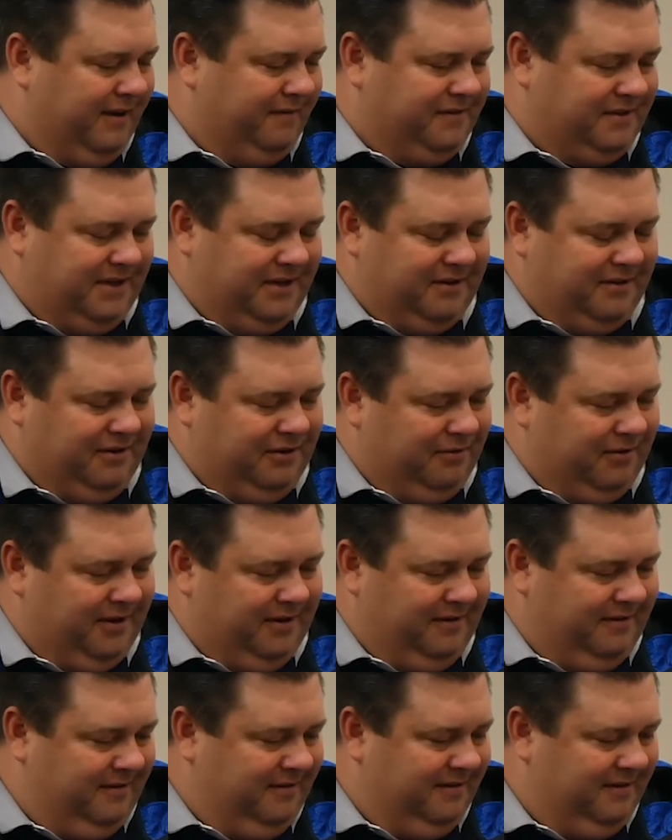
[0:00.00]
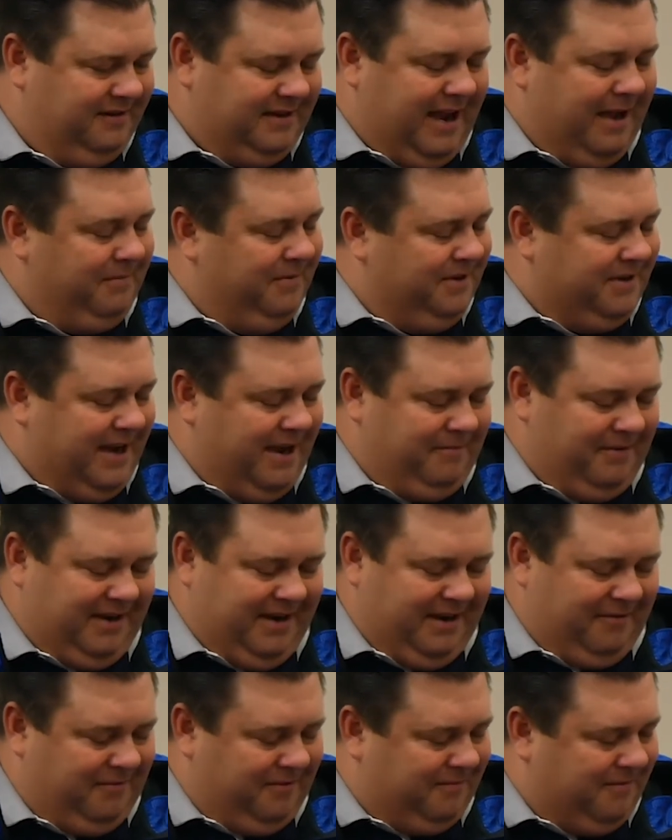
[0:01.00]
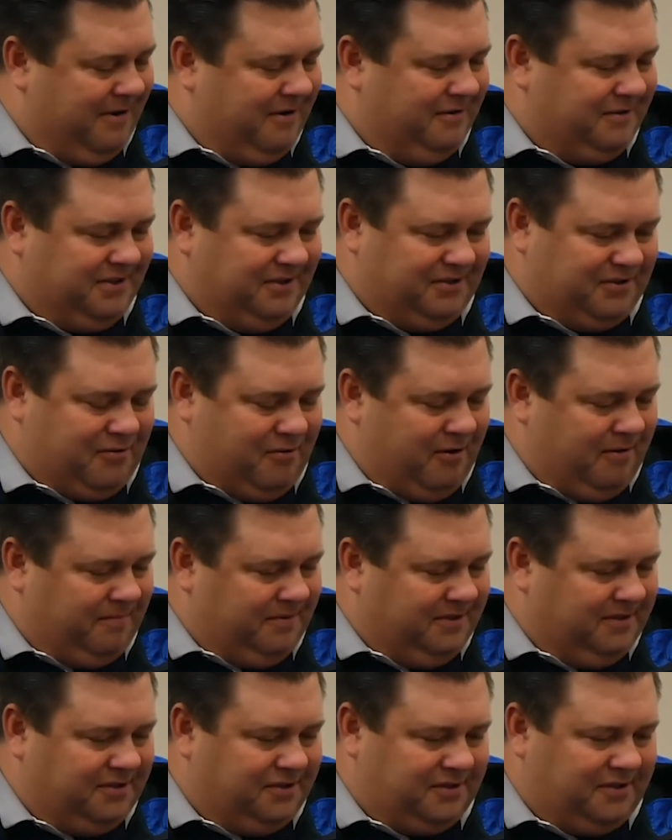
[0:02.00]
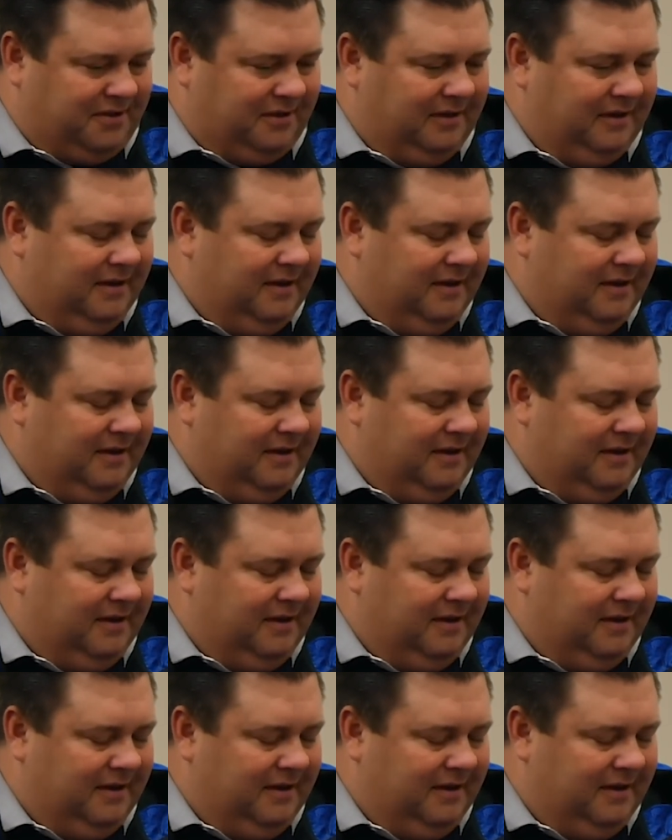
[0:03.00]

I've seen her do it time and time again with runners in scoring position.